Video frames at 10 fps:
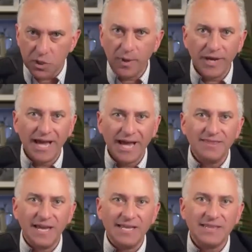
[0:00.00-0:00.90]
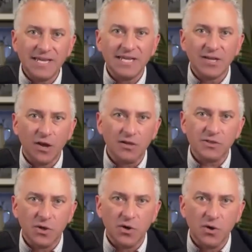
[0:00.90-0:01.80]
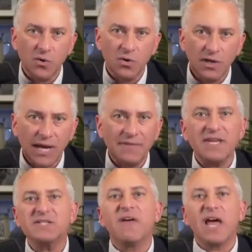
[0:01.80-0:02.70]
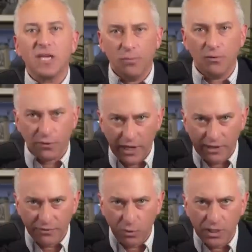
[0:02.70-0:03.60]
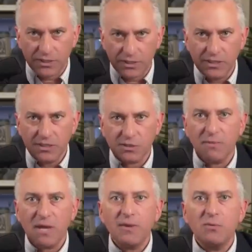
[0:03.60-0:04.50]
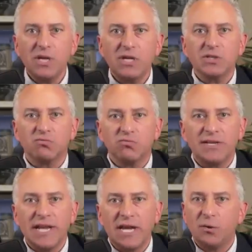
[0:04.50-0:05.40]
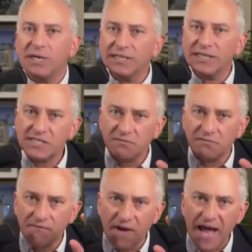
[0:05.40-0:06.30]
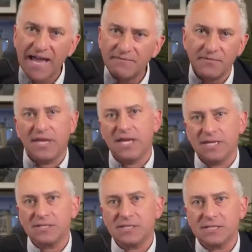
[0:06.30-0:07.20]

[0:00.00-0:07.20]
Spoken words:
But I think it's valuable for everyone. So maybe we could just run down. You had a list of five things.